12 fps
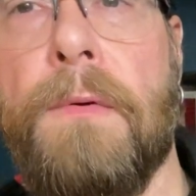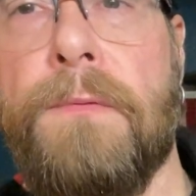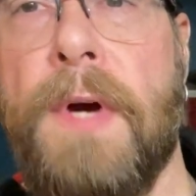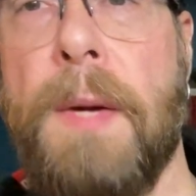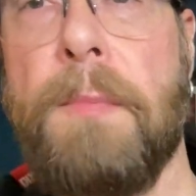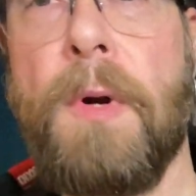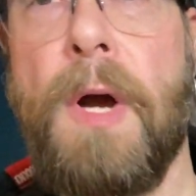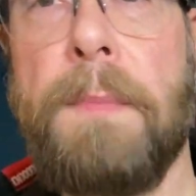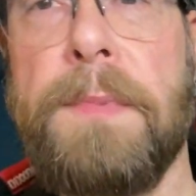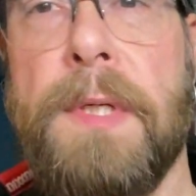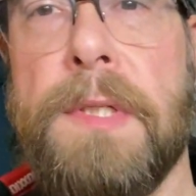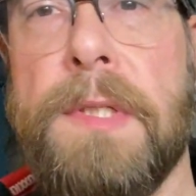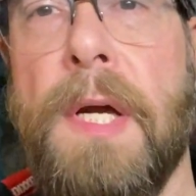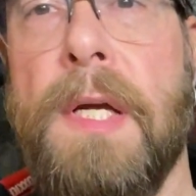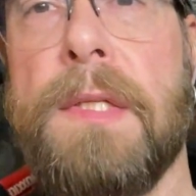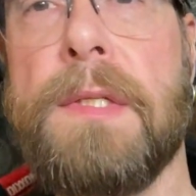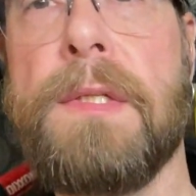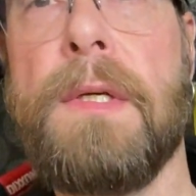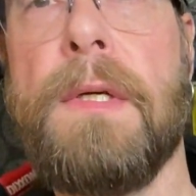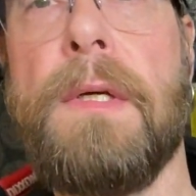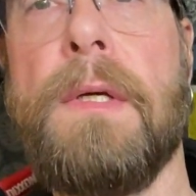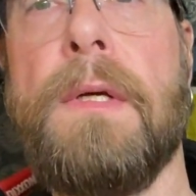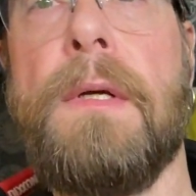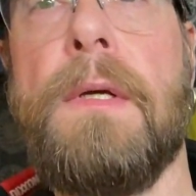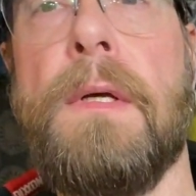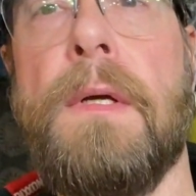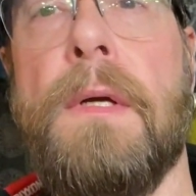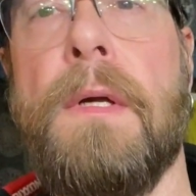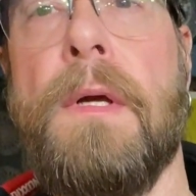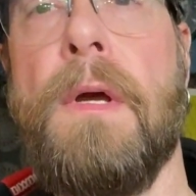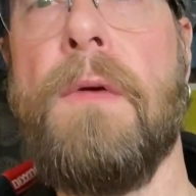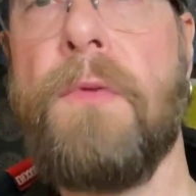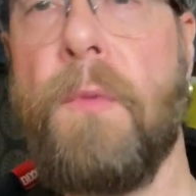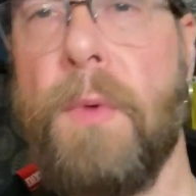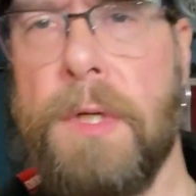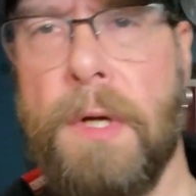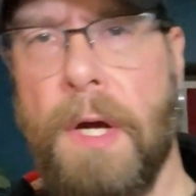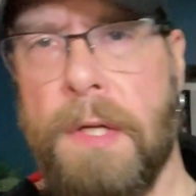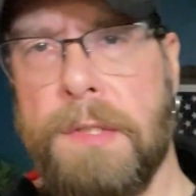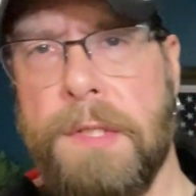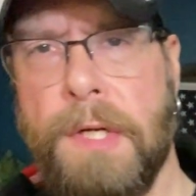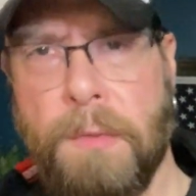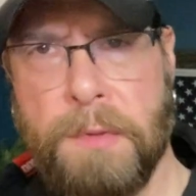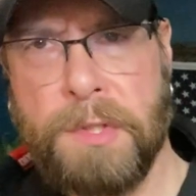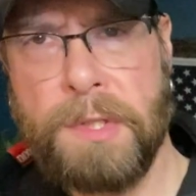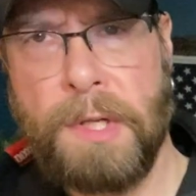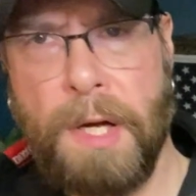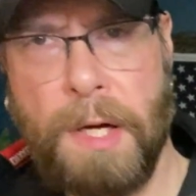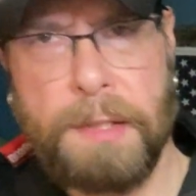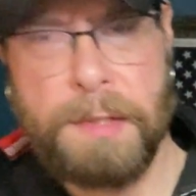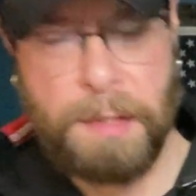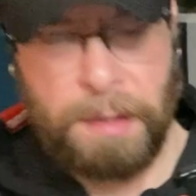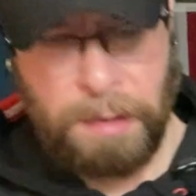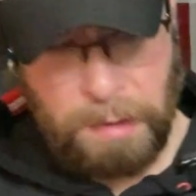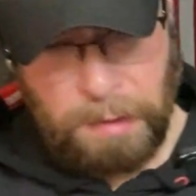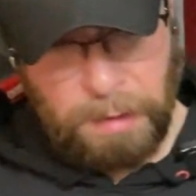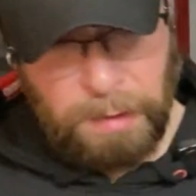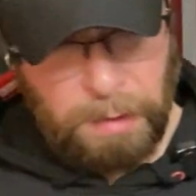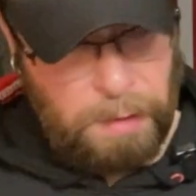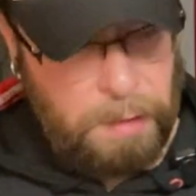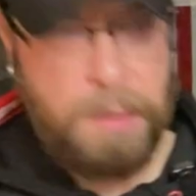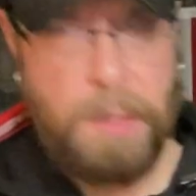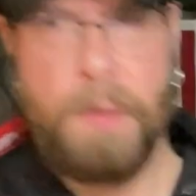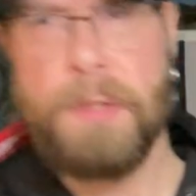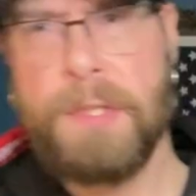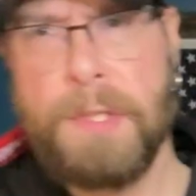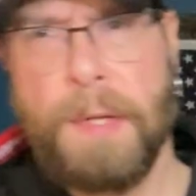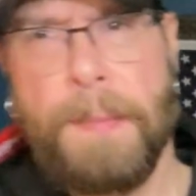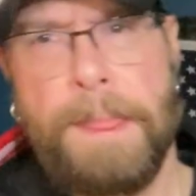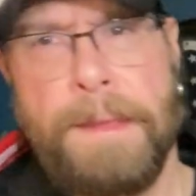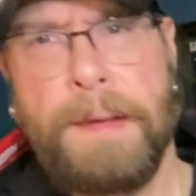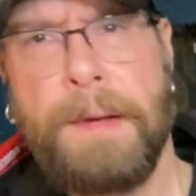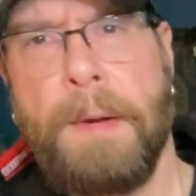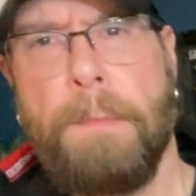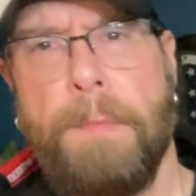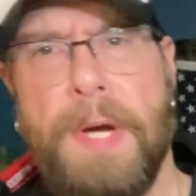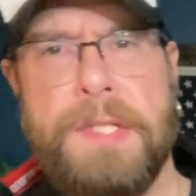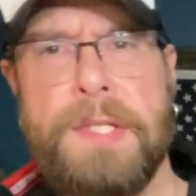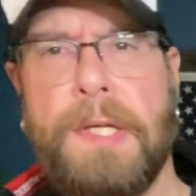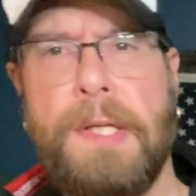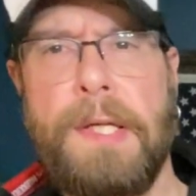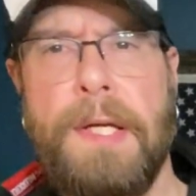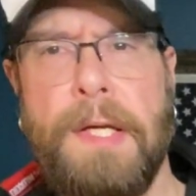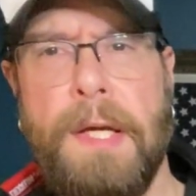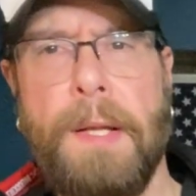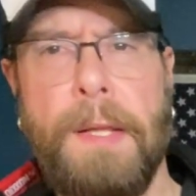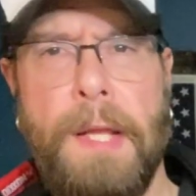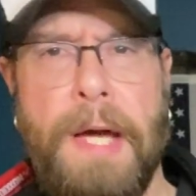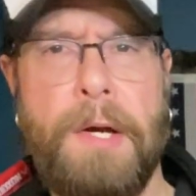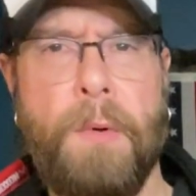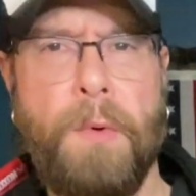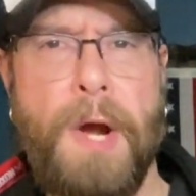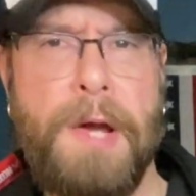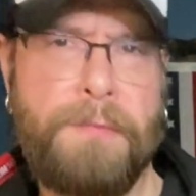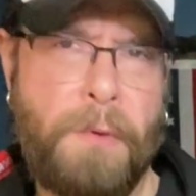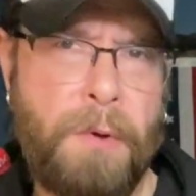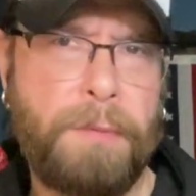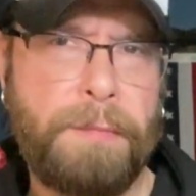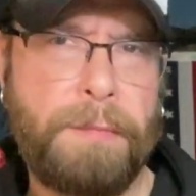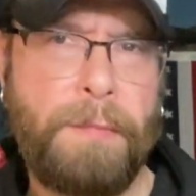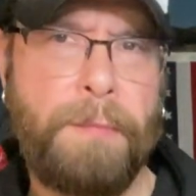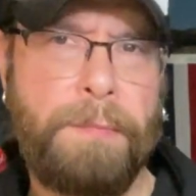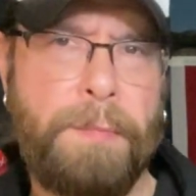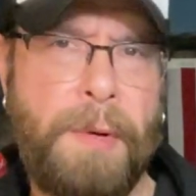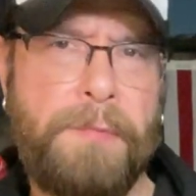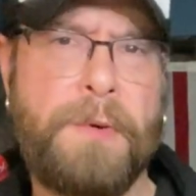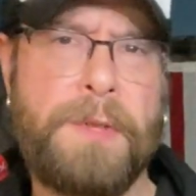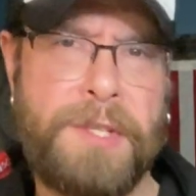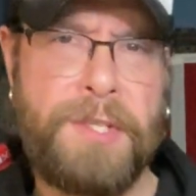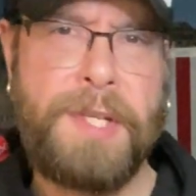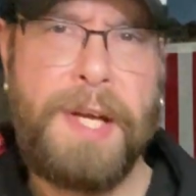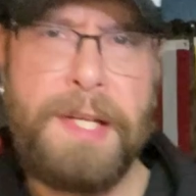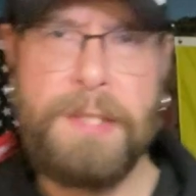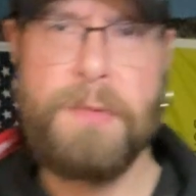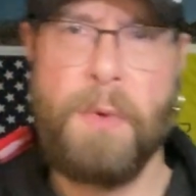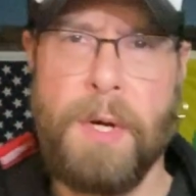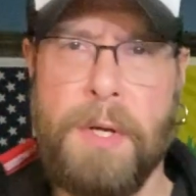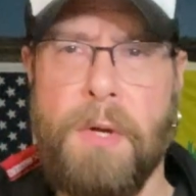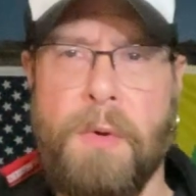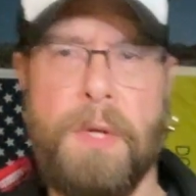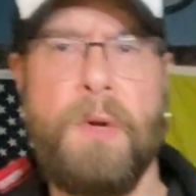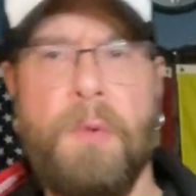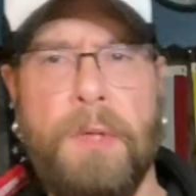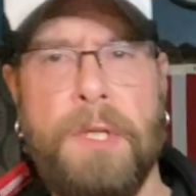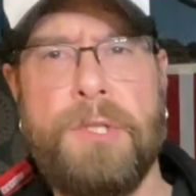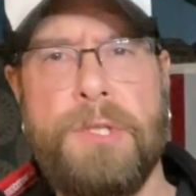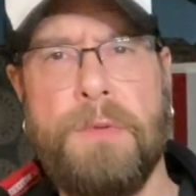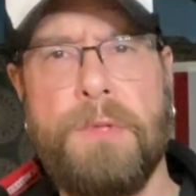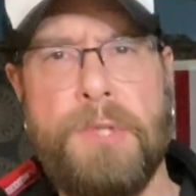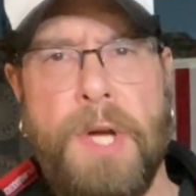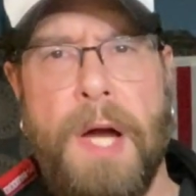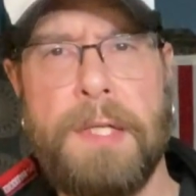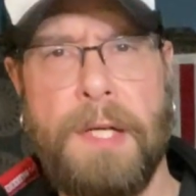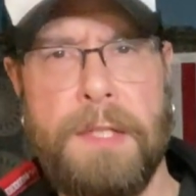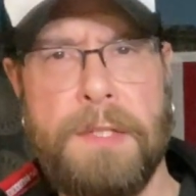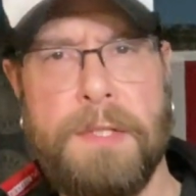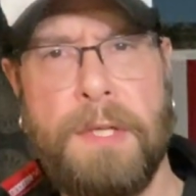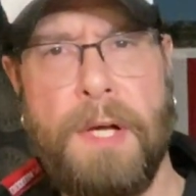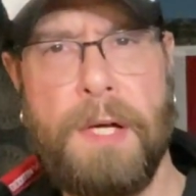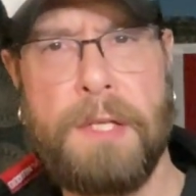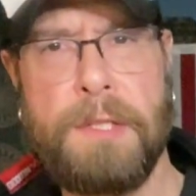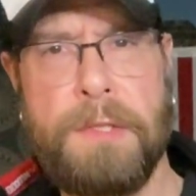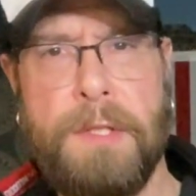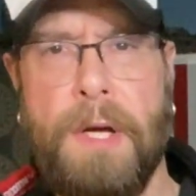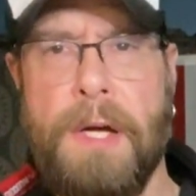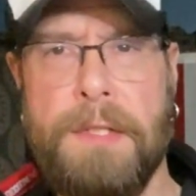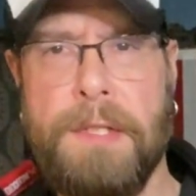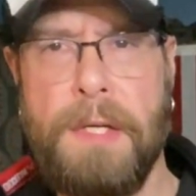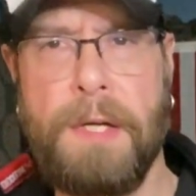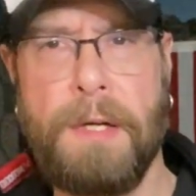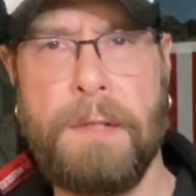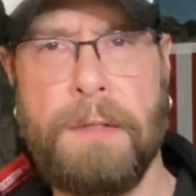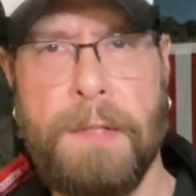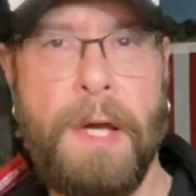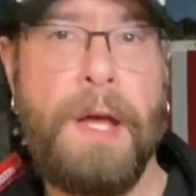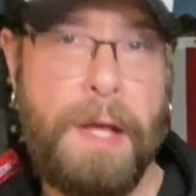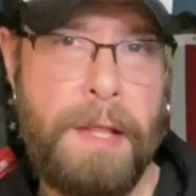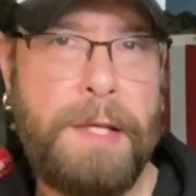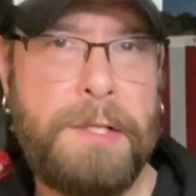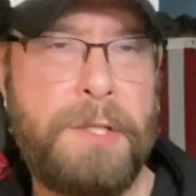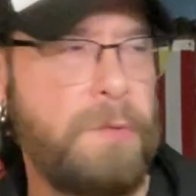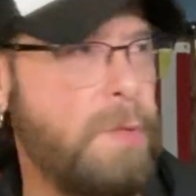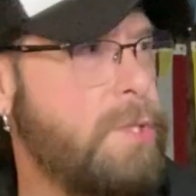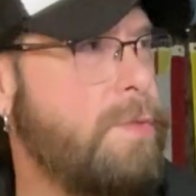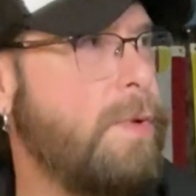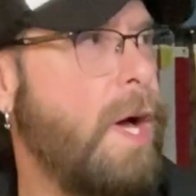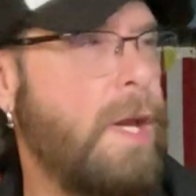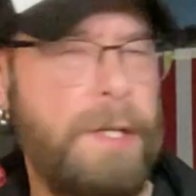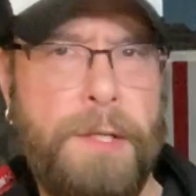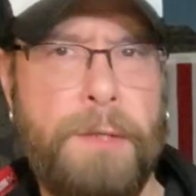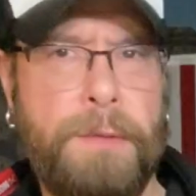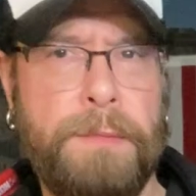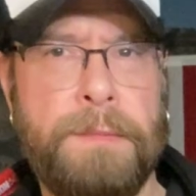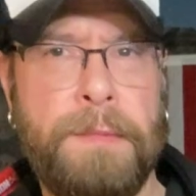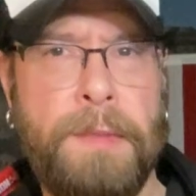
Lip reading: Fiber optic sights for when you're hunting deer with slugs. So it's basically like a rifle, but for the states where you can only shoot shotgun slugs to hunt deer, this is what you've got to do.